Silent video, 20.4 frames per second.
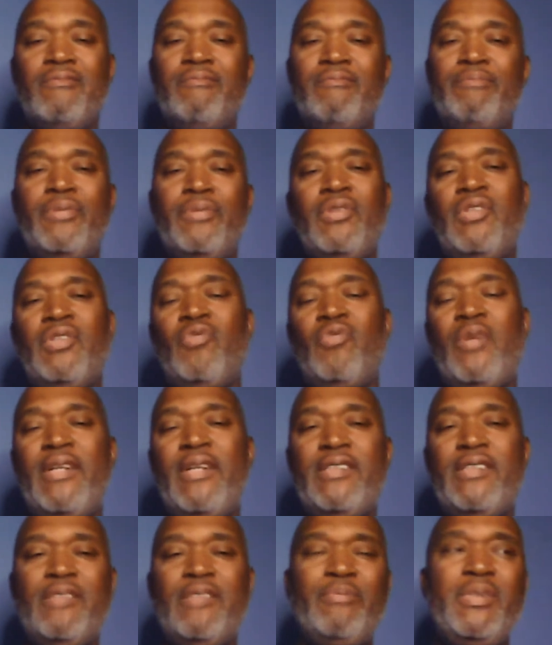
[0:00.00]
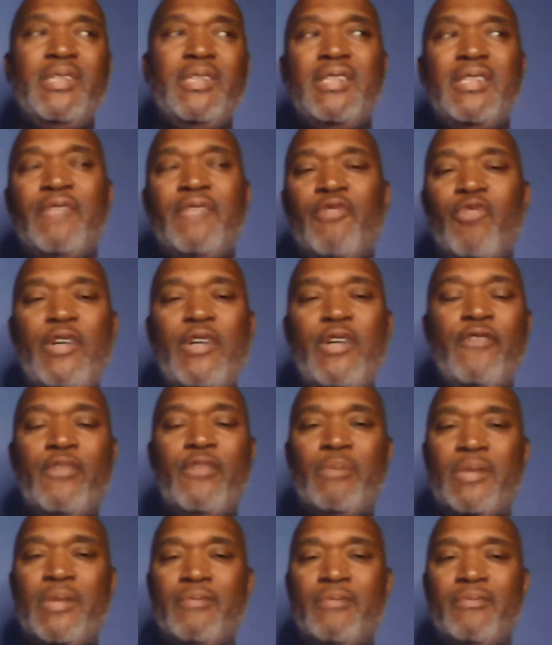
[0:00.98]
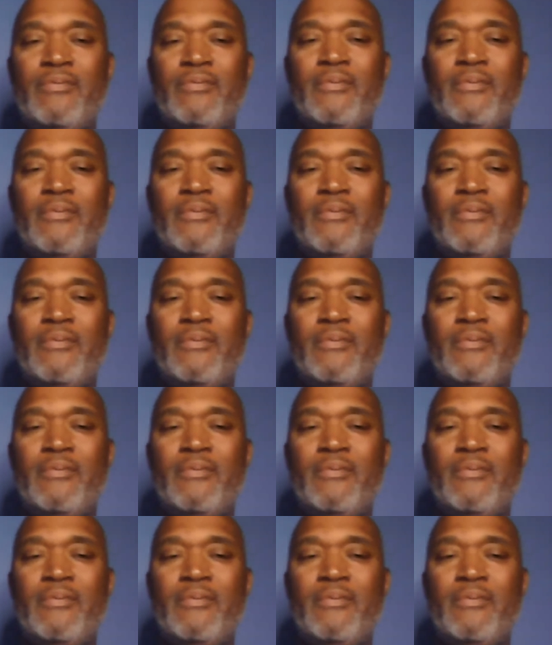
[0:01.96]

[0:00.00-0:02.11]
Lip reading: pull yourself away from it.